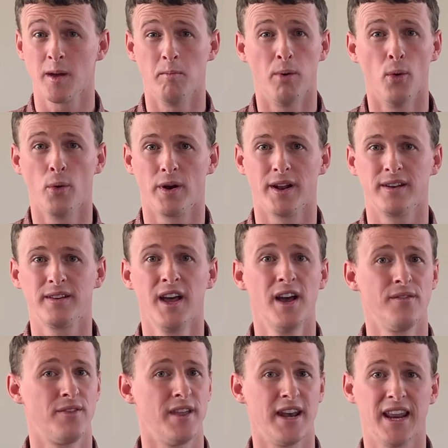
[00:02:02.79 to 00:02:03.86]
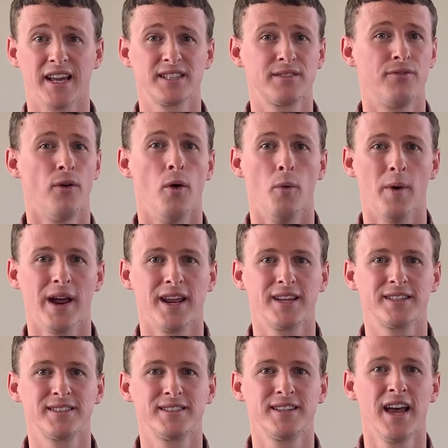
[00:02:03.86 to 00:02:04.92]
important for the next 4
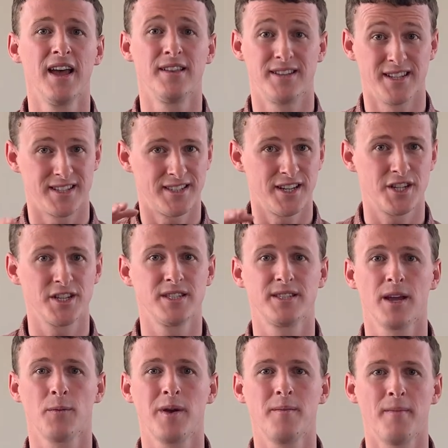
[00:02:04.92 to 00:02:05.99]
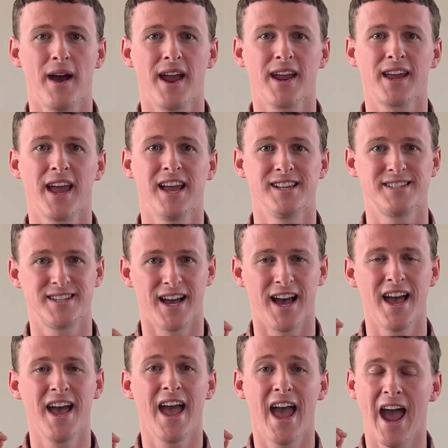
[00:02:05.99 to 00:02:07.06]
weeks. Decisions that we make as to
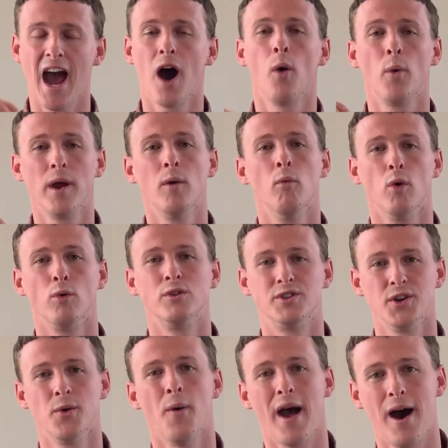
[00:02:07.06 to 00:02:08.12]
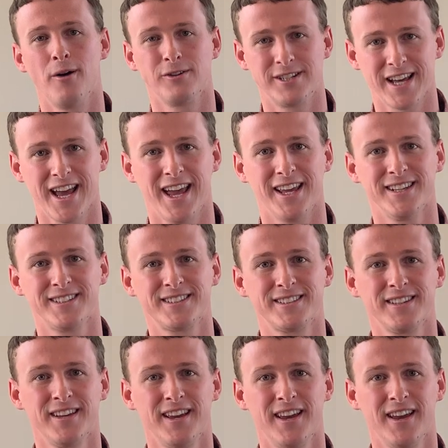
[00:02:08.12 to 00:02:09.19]
how we will do our
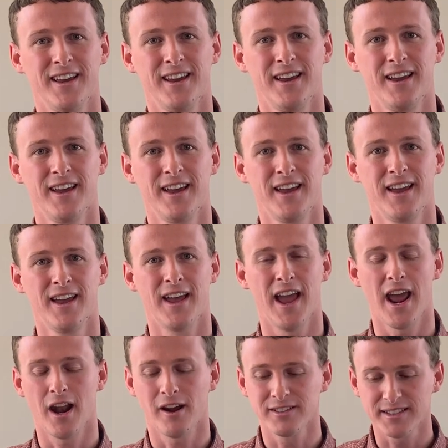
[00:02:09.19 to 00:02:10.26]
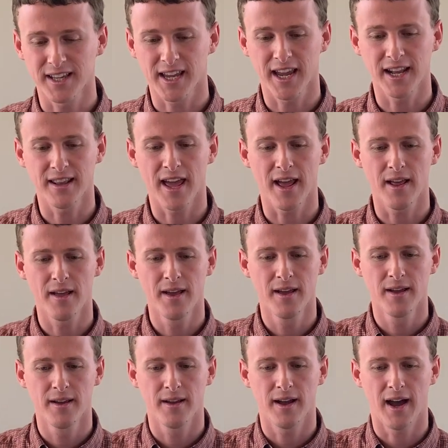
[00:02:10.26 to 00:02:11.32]
days. And I was thinking that
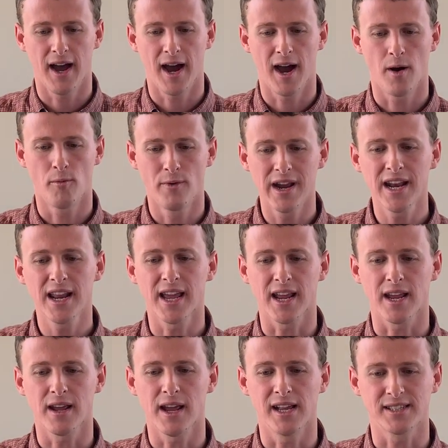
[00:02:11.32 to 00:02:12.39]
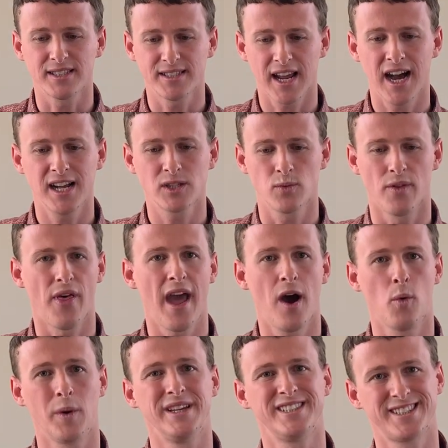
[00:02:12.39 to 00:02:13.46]
really it starts with how
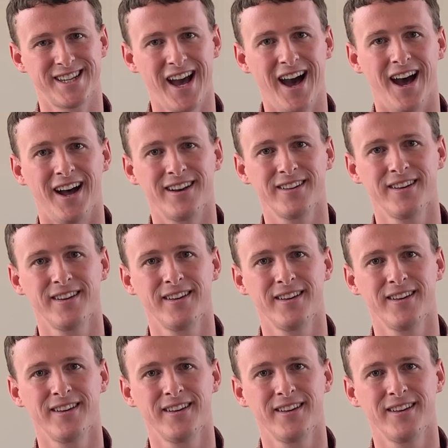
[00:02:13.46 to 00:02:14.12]
we start